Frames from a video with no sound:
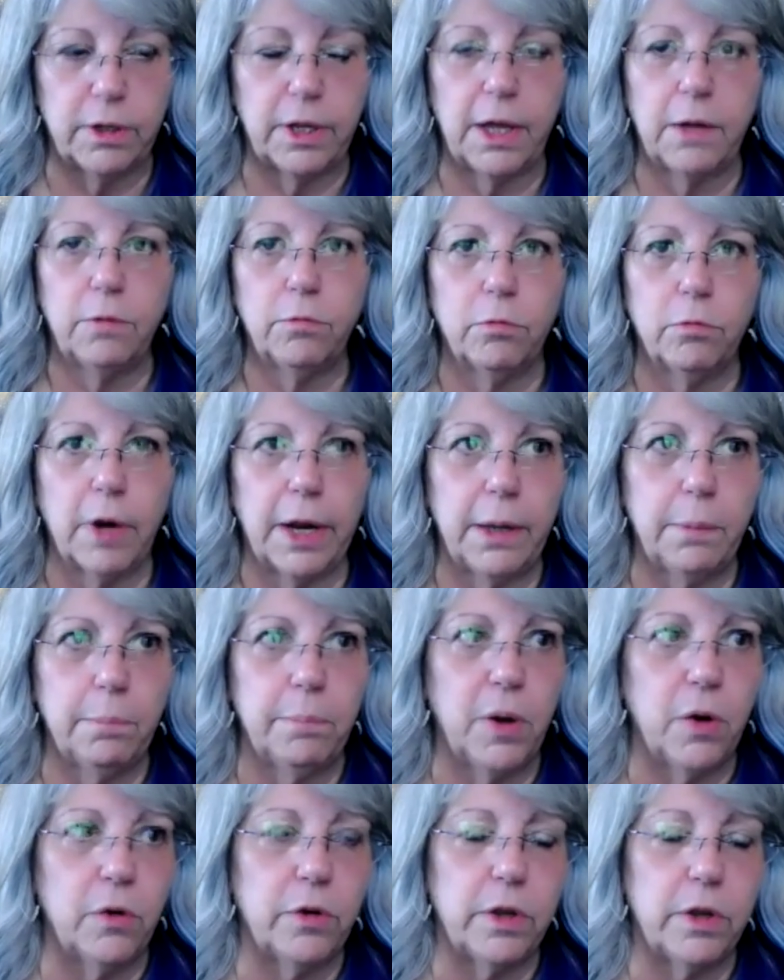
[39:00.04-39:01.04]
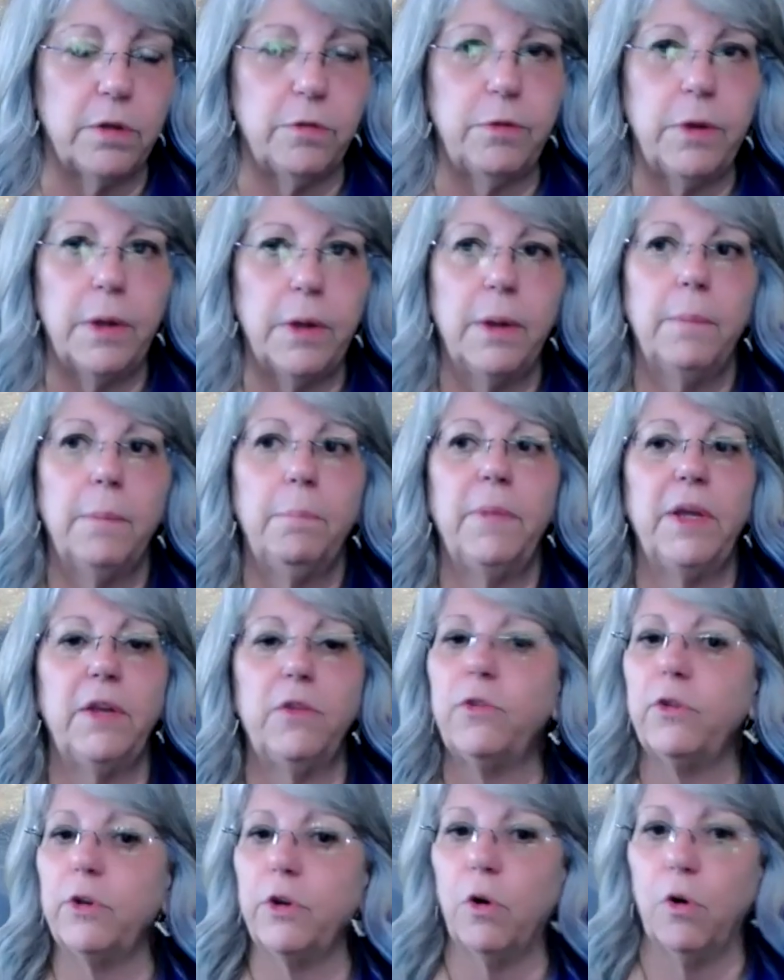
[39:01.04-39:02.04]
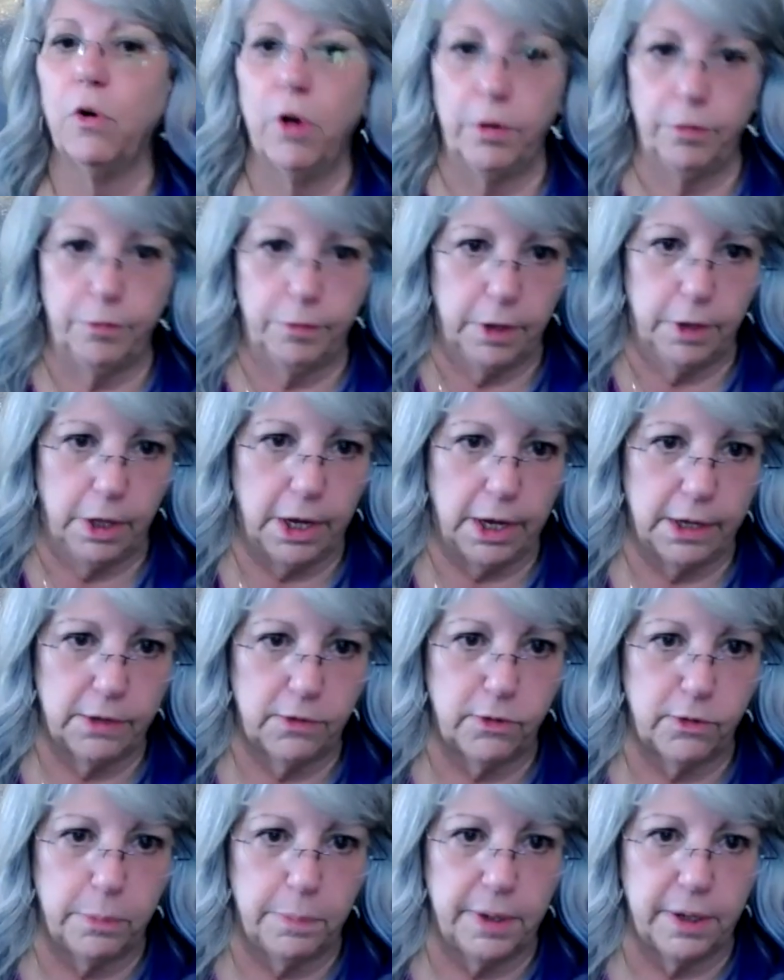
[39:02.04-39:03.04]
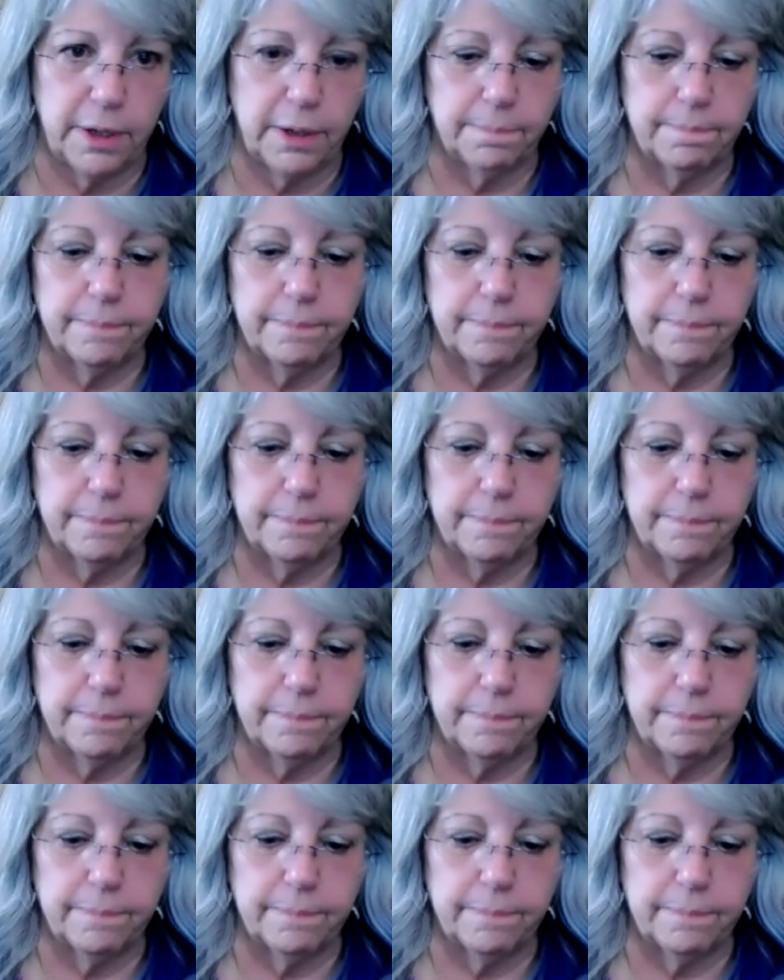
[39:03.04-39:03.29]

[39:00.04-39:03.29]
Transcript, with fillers: and right motive means an awful lot to me.